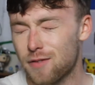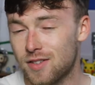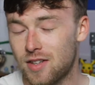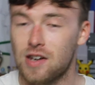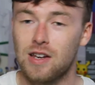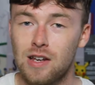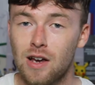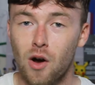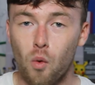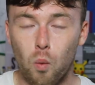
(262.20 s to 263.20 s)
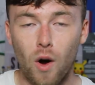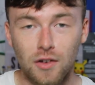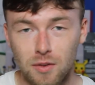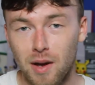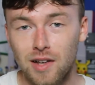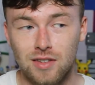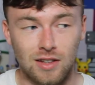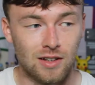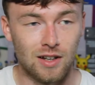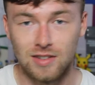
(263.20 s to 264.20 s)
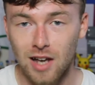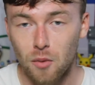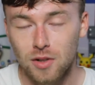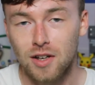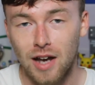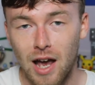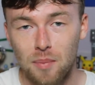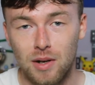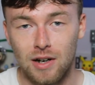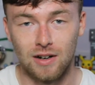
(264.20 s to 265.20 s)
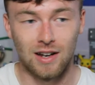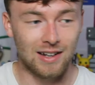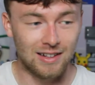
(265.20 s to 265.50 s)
City want Messi? Is that what's going to happen here?